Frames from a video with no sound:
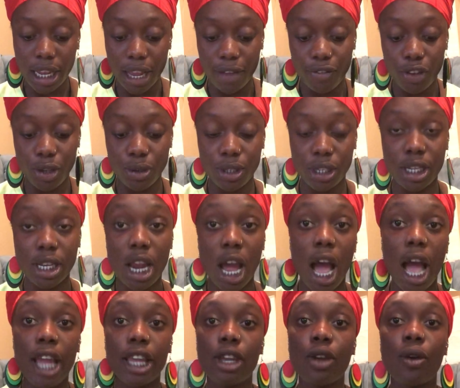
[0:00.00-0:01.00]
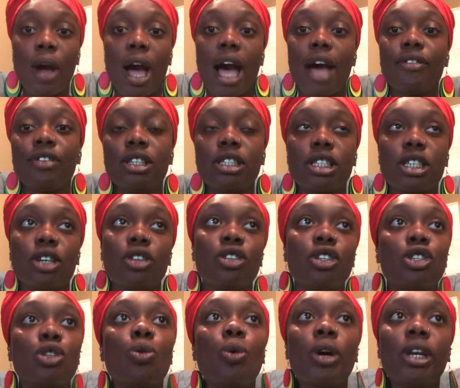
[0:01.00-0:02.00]
If you did not, you have until
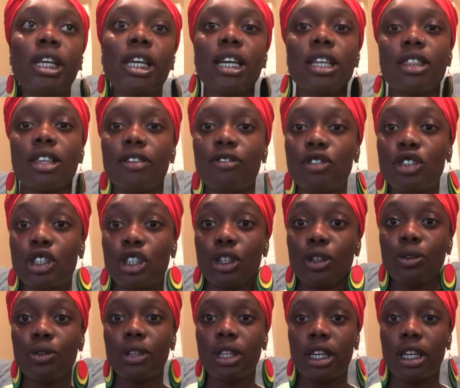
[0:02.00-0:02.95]
the 20th of June.